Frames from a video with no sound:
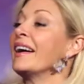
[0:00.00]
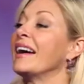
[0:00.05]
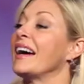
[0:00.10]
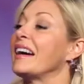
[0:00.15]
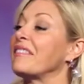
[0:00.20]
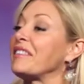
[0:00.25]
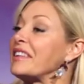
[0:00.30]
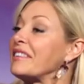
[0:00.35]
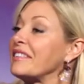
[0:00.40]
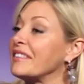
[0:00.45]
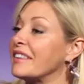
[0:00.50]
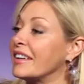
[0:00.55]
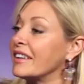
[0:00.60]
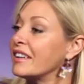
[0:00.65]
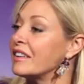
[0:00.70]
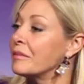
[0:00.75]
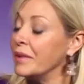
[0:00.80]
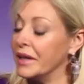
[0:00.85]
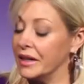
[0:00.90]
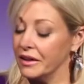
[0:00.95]
Having
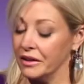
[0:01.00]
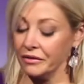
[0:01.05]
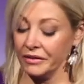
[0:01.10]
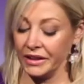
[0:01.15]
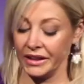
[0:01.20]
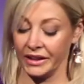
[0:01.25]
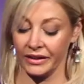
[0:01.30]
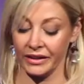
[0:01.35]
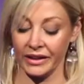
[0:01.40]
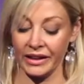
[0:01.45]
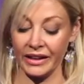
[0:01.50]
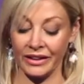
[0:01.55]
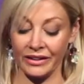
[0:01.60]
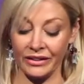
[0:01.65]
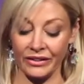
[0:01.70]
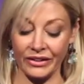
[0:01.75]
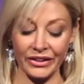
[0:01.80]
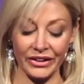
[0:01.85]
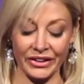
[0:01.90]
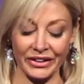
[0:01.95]
started my career in
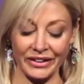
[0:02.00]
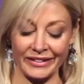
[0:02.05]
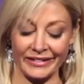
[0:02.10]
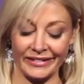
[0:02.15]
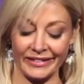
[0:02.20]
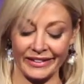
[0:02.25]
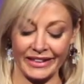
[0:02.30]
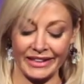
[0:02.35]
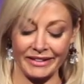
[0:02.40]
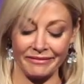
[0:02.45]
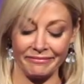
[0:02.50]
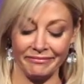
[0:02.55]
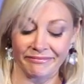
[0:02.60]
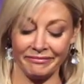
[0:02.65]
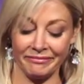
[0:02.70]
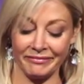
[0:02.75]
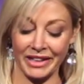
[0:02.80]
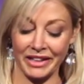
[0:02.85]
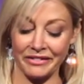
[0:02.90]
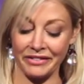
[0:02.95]
New York City,
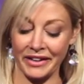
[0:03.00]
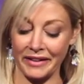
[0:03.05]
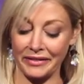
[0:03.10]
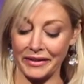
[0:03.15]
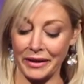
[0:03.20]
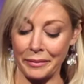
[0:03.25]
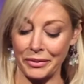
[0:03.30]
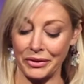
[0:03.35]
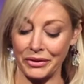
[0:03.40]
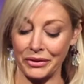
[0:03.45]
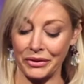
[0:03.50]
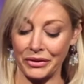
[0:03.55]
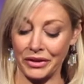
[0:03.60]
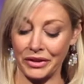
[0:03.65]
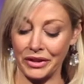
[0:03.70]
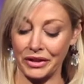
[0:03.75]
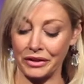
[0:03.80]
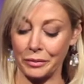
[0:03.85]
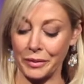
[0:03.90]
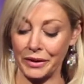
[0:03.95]
I've had the
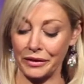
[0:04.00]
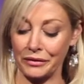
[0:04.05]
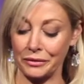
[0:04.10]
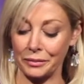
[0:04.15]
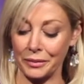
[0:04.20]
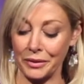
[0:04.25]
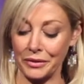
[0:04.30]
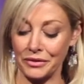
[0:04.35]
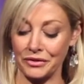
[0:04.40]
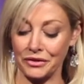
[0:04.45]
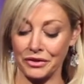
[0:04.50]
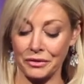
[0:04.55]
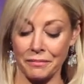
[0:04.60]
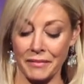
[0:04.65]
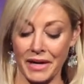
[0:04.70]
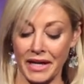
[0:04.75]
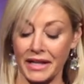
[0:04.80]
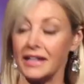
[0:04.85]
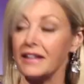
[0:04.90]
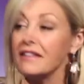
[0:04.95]
opportunity to be exposed to
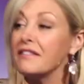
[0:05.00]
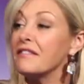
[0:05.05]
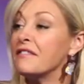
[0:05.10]
many